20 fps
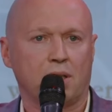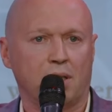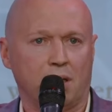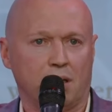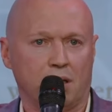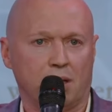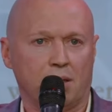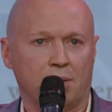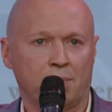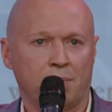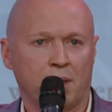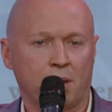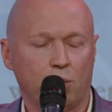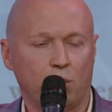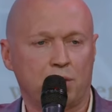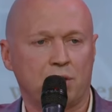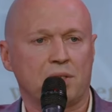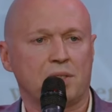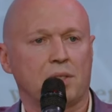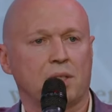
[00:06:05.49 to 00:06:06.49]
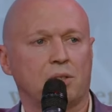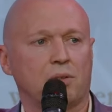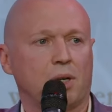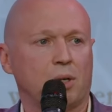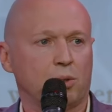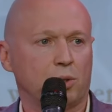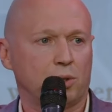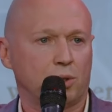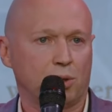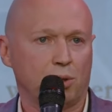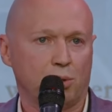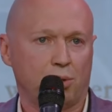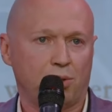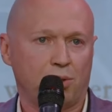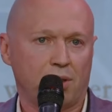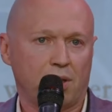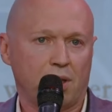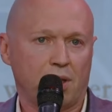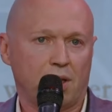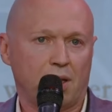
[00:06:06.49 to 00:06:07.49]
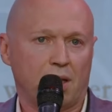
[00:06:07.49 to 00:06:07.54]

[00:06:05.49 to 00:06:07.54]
data, which is the ground truth.